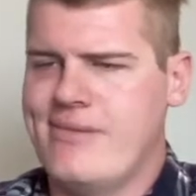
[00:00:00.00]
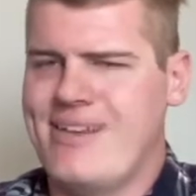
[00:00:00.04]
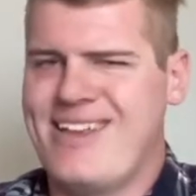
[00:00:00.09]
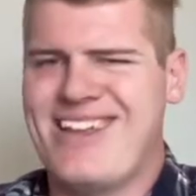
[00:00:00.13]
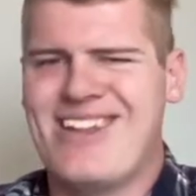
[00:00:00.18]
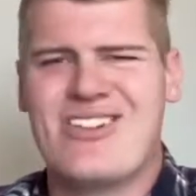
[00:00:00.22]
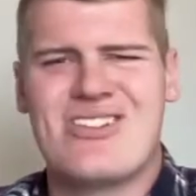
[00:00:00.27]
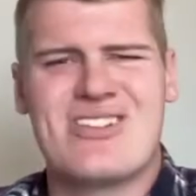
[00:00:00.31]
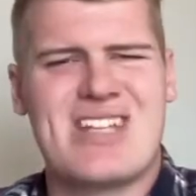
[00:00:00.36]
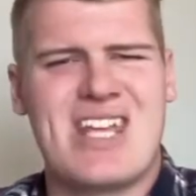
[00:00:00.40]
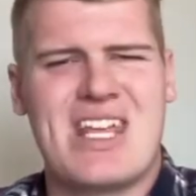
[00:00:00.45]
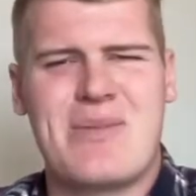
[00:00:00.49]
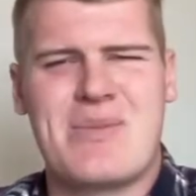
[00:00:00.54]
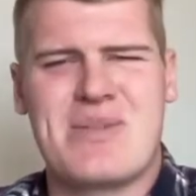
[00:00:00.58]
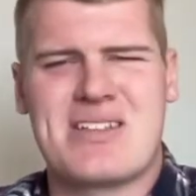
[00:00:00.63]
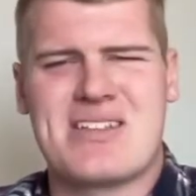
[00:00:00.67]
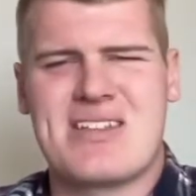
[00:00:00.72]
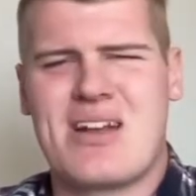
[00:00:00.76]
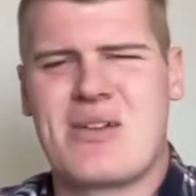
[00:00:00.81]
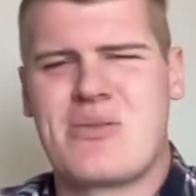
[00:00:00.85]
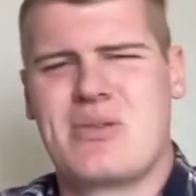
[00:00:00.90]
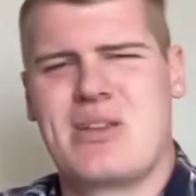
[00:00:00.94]

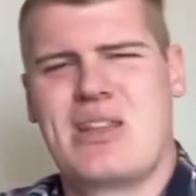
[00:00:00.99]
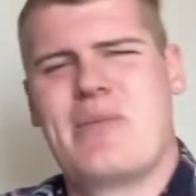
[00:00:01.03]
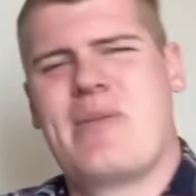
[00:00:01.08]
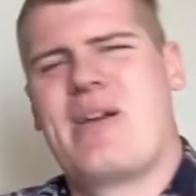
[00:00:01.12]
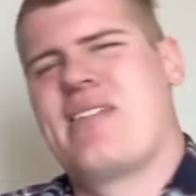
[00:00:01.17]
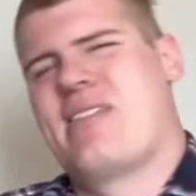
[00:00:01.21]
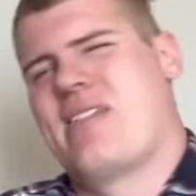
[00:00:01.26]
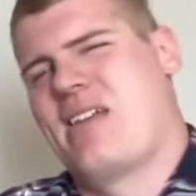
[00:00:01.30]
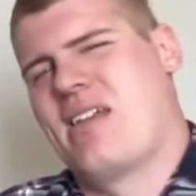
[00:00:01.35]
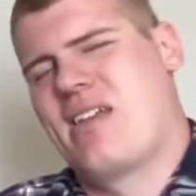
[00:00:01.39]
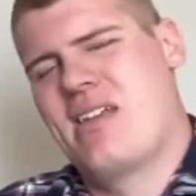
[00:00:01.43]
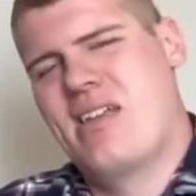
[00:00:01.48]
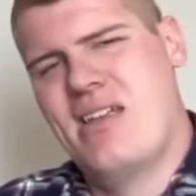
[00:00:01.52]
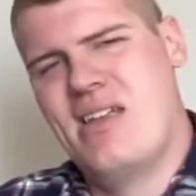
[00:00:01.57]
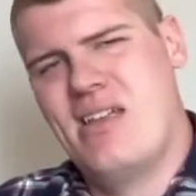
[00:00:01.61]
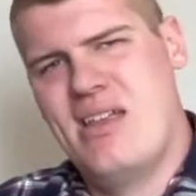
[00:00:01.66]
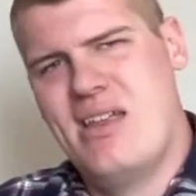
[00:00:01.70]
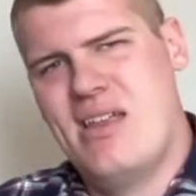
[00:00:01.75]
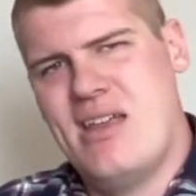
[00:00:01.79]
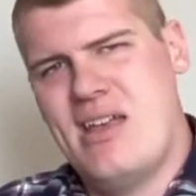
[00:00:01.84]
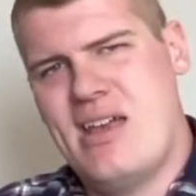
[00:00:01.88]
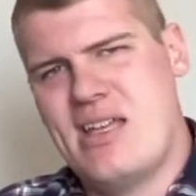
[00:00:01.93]
entertainment's not really my thing.
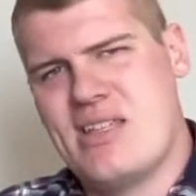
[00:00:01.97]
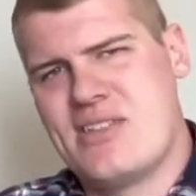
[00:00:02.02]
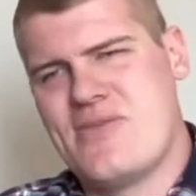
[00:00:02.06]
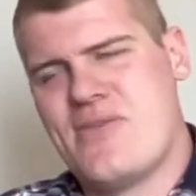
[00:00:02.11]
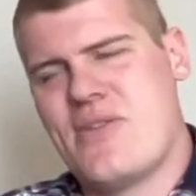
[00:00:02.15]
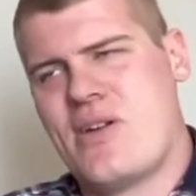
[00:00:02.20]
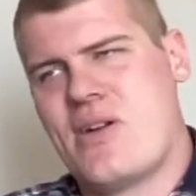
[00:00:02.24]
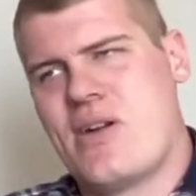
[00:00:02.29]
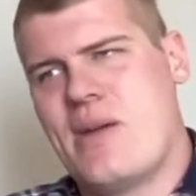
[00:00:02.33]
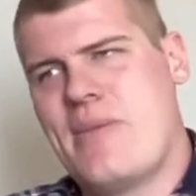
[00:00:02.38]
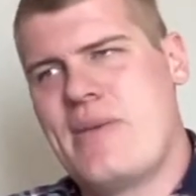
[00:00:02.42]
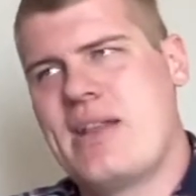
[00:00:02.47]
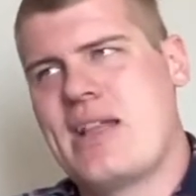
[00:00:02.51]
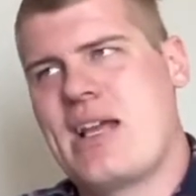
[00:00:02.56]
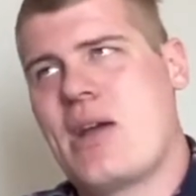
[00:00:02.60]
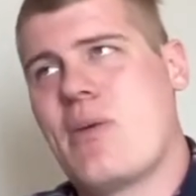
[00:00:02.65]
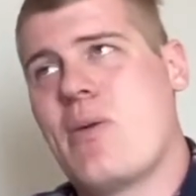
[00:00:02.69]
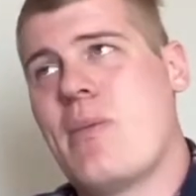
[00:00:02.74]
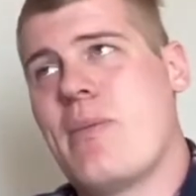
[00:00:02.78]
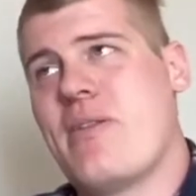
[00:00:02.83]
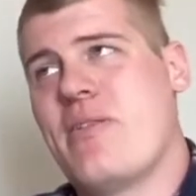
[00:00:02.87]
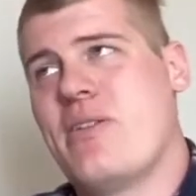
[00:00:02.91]
I mean, like, I
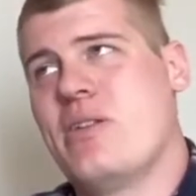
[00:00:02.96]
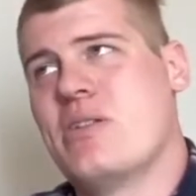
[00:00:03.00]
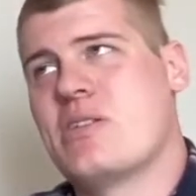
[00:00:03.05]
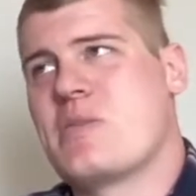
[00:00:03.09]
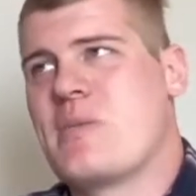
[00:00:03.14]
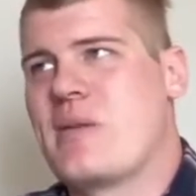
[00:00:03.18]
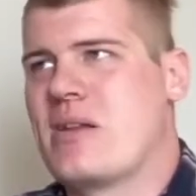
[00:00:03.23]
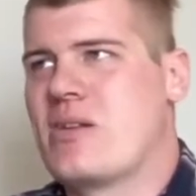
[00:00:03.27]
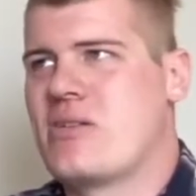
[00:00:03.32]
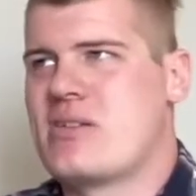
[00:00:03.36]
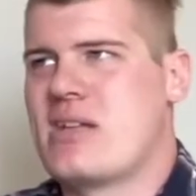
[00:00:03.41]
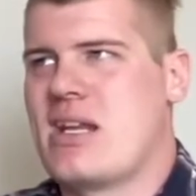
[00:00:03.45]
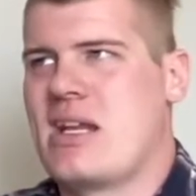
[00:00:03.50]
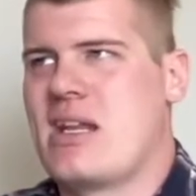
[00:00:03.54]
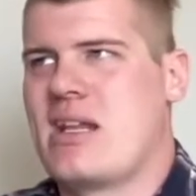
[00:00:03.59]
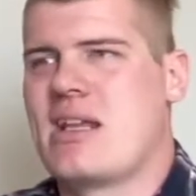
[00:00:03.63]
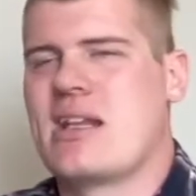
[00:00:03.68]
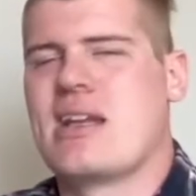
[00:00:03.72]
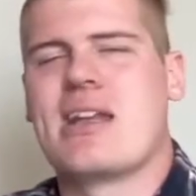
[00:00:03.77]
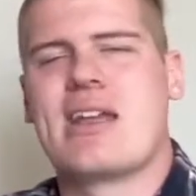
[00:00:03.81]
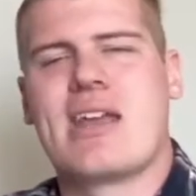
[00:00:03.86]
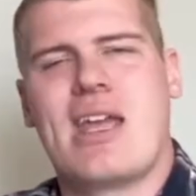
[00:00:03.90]
want my videos to be
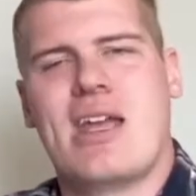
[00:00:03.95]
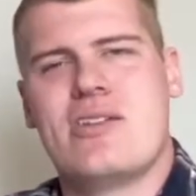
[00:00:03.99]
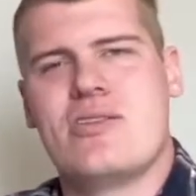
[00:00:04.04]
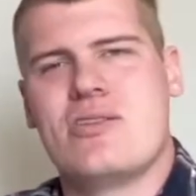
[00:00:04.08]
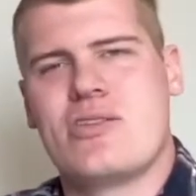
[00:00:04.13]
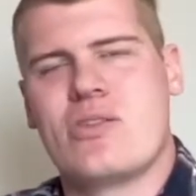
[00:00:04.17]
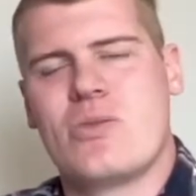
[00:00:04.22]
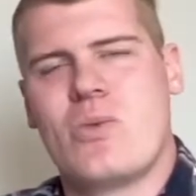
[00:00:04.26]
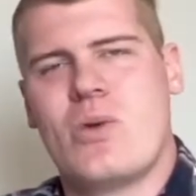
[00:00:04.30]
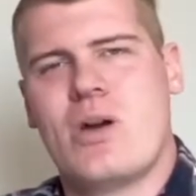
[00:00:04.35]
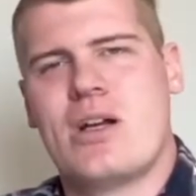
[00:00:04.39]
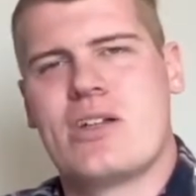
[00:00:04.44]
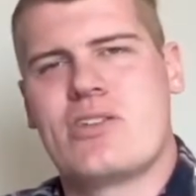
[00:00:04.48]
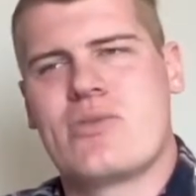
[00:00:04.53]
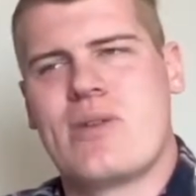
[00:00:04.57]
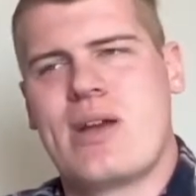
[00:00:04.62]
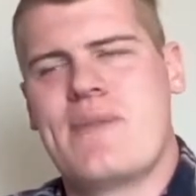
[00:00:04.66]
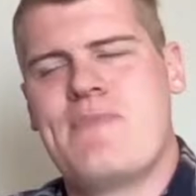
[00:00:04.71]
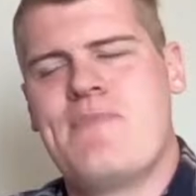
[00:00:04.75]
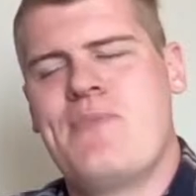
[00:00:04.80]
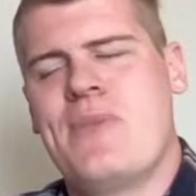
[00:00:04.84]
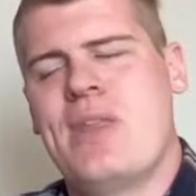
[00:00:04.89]
entertaining and engaging to watch,
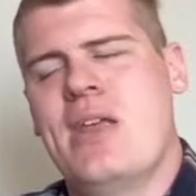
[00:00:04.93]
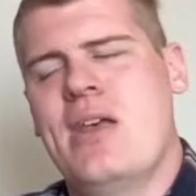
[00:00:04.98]
right?